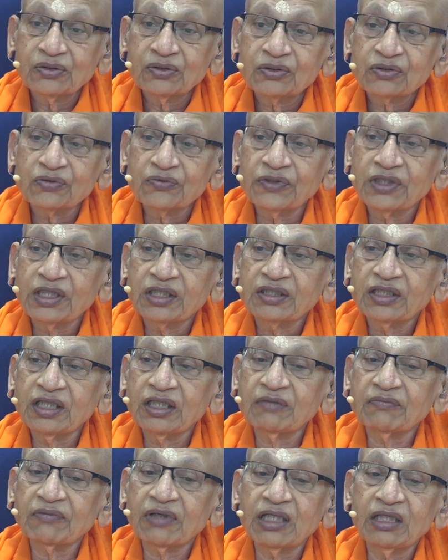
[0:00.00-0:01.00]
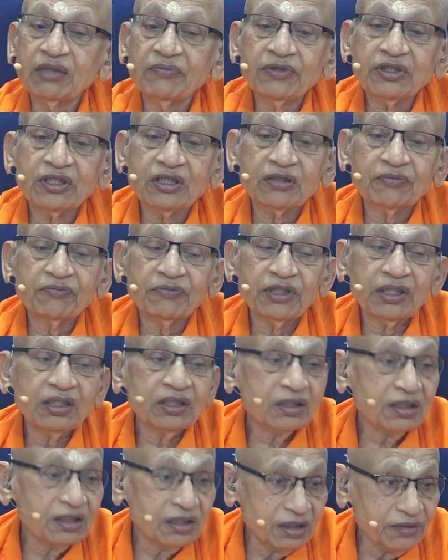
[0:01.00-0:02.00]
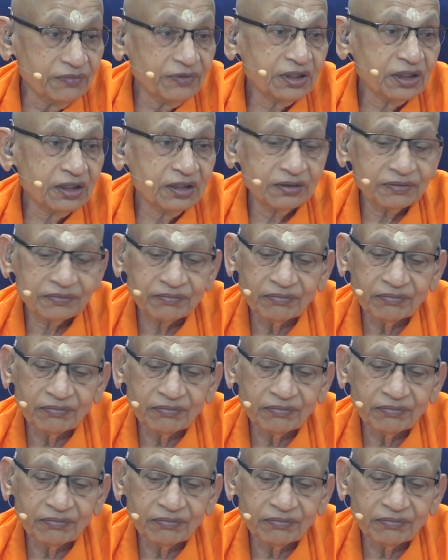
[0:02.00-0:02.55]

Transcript: So what is attained by limited means is limited.